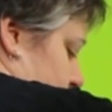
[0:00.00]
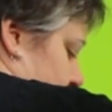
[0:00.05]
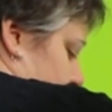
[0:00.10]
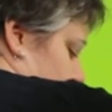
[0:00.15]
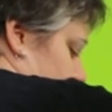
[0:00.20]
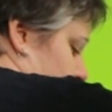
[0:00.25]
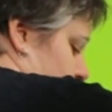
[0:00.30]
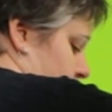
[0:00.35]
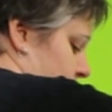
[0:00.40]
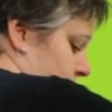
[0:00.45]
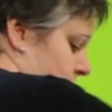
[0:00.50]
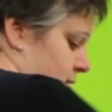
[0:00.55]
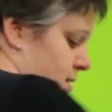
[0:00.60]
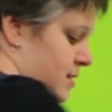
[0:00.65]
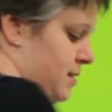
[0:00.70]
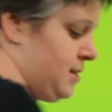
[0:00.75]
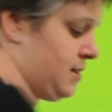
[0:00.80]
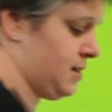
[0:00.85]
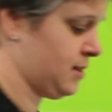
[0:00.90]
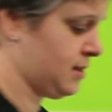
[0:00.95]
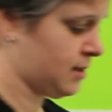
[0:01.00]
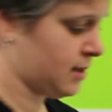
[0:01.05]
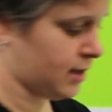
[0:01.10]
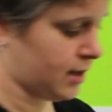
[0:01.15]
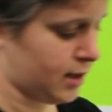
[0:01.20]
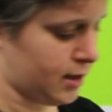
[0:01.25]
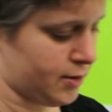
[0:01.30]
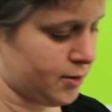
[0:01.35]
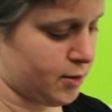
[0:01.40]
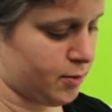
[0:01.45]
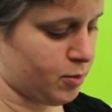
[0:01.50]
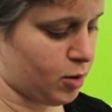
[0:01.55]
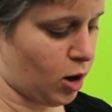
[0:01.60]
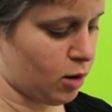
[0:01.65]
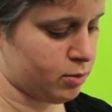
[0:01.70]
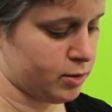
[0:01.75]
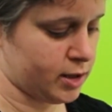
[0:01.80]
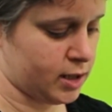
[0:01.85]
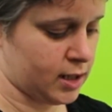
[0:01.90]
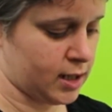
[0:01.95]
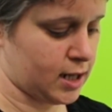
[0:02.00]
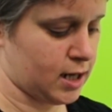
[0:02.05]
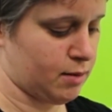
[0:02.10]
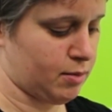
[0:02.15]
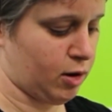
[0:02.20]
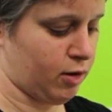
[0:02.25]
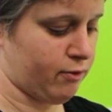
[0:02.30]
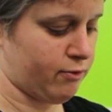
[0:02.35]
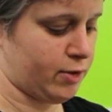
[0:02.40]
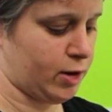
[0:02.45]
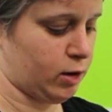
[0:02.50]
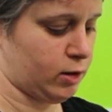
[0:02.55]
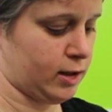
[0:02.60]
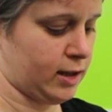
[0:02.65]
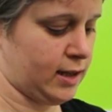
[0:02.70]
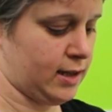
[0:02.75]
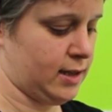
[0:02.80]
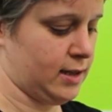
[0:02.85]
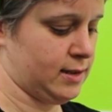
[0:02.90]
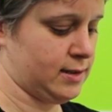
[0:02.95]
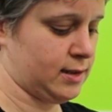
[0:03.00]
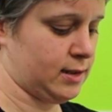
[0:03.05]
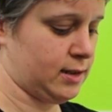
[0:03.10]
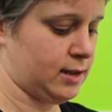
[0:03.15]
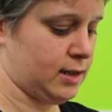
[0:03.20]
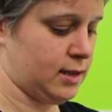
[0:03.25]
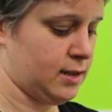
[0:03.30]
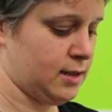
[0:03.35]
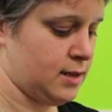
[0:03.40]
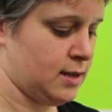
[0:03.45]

is, they're probably going to come out fairly easily.